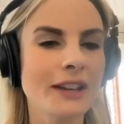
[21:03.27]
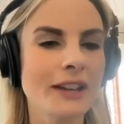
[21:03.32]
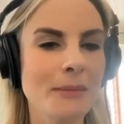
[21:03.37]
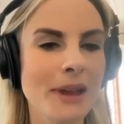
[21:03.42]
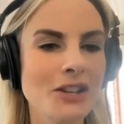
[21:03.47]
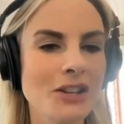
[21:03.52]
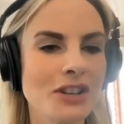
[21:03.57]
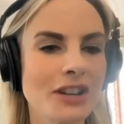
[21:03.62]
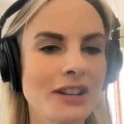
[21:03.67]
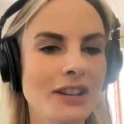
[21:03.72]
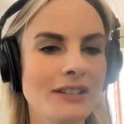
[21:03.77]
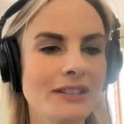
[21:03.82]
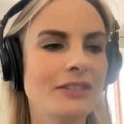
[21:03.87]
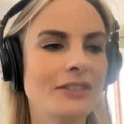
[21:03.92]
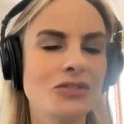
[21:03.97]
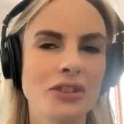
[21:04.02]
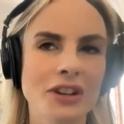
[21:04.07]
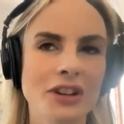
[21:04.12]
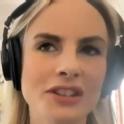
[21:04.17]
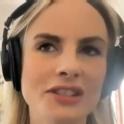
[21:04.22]
and measure.
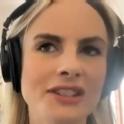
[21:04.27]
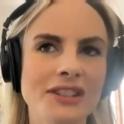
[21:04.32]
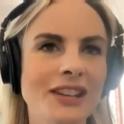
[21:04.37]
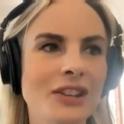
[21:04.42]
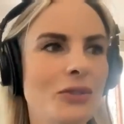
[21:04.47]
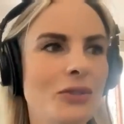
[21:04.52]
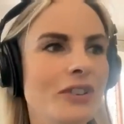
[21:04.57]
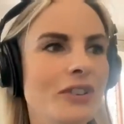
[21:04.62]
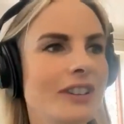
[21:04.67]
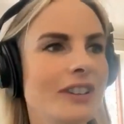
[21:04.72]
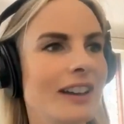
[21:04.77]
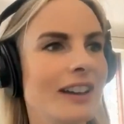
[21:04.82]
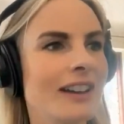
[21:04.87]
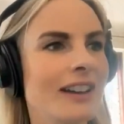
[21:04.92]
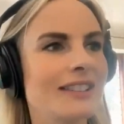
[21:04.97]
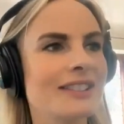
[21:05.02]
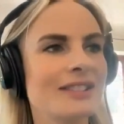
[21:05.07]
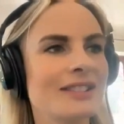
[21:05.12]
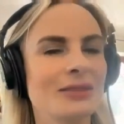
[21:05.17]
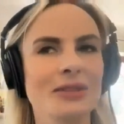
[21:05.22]
Trusting your
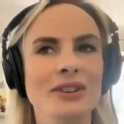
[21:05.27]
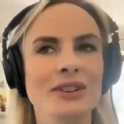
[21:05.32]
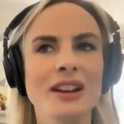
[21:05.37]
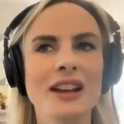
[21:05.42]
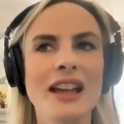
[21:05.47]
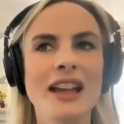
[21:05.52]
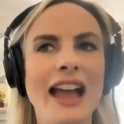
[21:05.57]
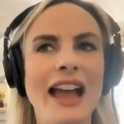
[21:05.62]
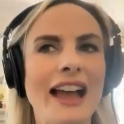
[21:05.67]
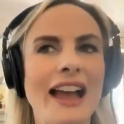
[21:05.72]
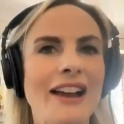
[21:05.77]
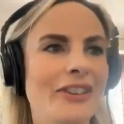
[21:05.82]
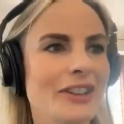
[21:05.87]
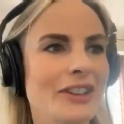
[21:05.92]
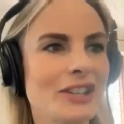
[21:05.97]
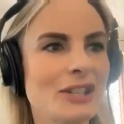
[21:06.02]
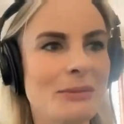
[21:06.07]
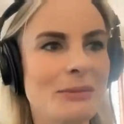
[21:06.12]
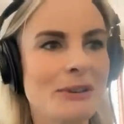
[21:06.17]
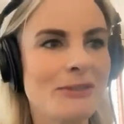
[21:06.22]
gut or having
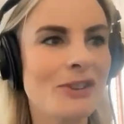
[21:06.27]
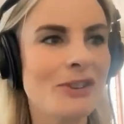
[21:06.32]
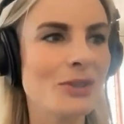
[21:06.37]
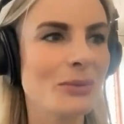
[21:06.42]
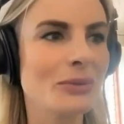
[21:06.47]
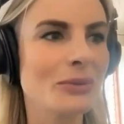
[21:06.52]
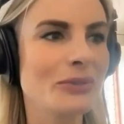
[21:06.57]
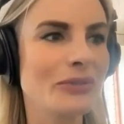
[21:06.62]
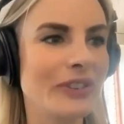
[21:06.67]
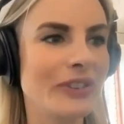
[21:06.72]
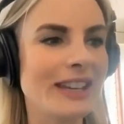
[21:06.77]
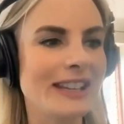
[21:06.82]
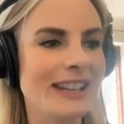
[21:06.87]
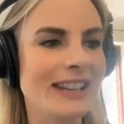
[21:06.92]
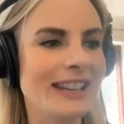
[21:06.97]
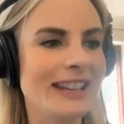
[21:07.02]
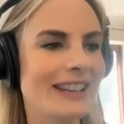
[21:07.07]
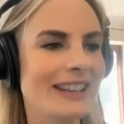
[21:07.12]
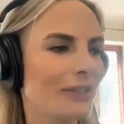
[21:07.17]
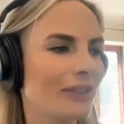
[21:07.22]
a spiritual
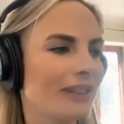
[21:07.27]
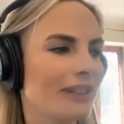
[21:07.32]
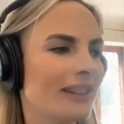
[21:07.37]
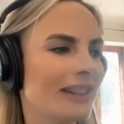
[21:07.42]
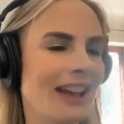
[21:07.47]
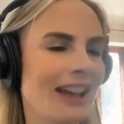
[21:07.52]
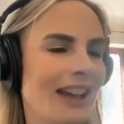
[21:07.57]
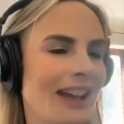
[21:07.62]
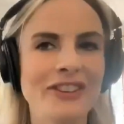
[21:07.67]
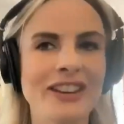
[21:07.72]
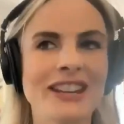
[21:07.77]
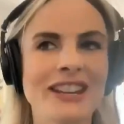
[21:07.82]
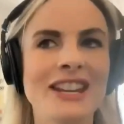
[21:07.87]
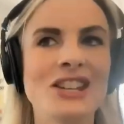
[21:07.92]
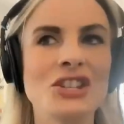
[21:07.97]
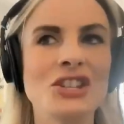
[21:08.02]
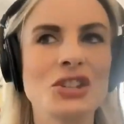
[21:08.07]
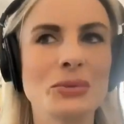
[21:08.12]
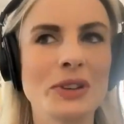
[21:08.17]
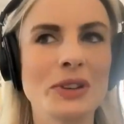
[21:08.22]
feeling or having an
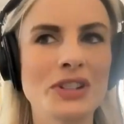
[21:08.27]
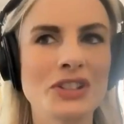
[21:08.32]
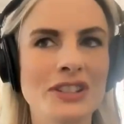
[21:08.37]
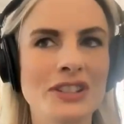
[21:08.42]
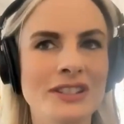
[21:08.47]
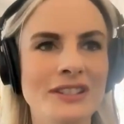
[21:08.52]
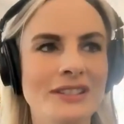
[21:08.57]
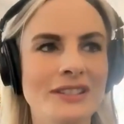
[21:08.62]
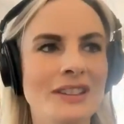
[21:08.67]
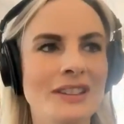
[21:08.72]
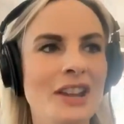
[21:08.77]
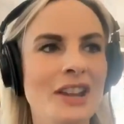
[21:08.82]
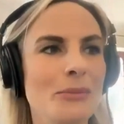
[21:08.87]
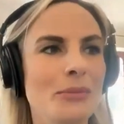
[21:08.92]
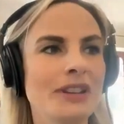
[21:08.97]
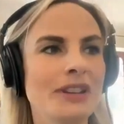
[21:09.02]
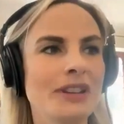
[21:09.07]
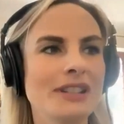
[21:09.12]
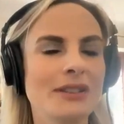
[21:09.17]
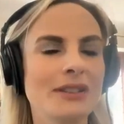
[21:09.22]
intuition,
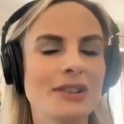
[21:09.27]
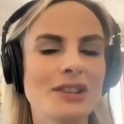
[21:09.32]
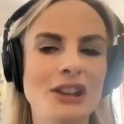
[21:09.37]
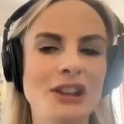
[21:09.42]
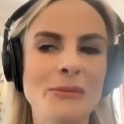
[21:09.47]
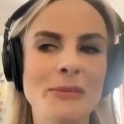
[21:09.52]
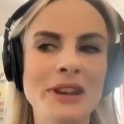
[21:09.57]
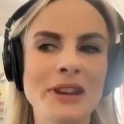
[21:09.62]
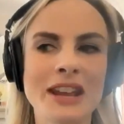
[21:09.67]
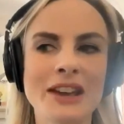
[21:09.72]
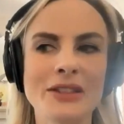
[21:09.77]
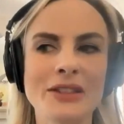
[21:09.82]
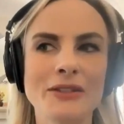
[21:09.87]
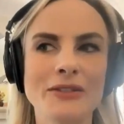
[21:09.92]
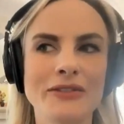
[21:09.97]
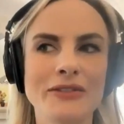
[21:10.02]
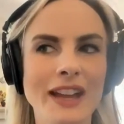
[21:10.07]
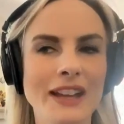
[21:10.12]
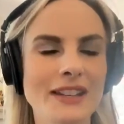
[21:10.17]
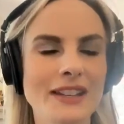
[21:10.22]
because there are so many other
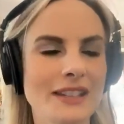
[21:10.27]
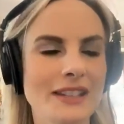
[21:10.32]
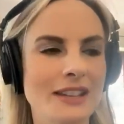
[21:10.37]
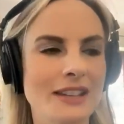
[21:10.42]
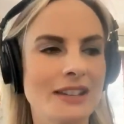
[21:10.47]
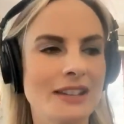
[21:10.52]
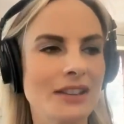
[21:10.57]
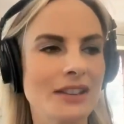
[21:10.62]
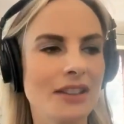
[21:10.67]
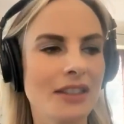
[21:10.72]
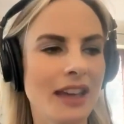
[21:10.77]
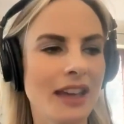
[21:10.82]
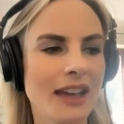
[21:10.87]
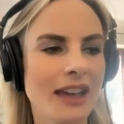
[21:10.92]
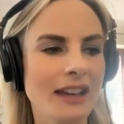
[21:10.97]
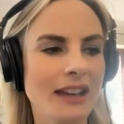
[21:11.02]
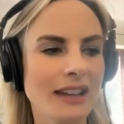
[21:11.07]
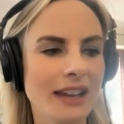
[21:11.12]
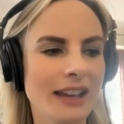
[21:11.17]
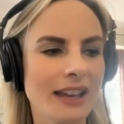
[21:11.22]
factors
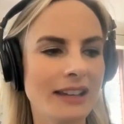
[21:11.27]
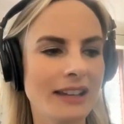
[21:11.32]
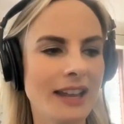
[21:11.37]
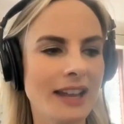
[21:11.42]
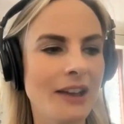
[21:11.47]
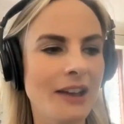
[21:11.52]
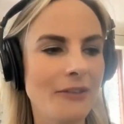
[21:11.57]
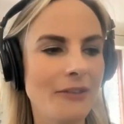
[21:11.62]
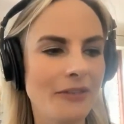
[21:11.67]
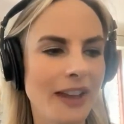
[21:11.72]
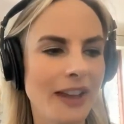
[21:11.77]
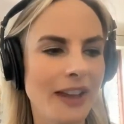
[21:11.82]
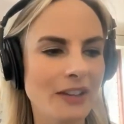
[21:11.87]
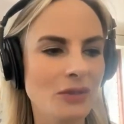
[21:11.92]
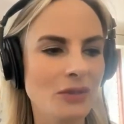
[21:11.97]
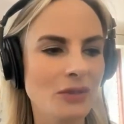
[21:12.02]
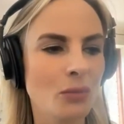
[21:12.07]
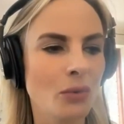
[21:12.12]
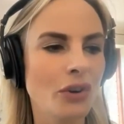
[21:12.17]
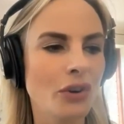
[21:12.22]
that can
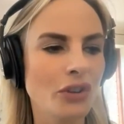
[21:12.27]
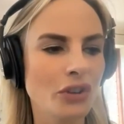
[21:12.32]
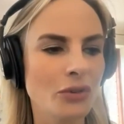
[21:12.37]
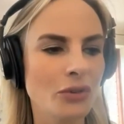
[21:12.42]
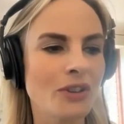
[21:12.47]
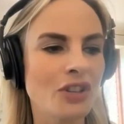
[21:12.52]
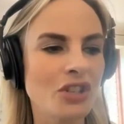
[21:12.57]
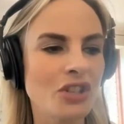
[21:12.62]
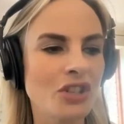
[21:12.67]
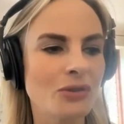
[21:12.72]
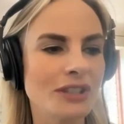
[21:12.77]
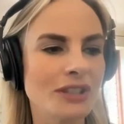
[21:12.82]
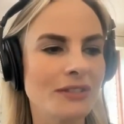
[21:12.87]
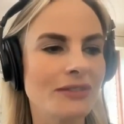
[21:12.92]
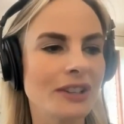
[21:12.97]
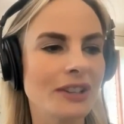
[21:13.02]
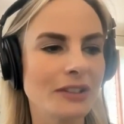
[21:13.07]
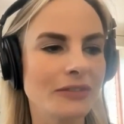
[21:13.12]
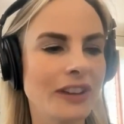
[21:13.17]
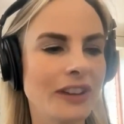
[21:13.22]
affect what you
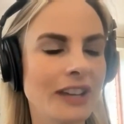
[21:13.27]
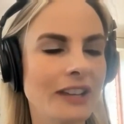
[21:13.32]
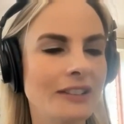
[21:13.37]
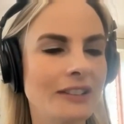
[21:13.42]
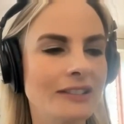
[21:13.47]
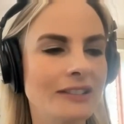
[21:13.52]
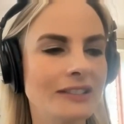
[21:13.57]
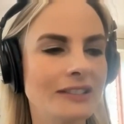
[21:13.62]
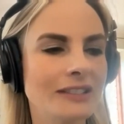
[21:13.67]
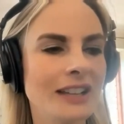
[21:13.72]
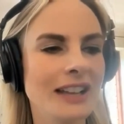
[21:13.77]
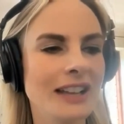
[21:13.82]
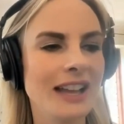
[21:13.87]
intuitively feel.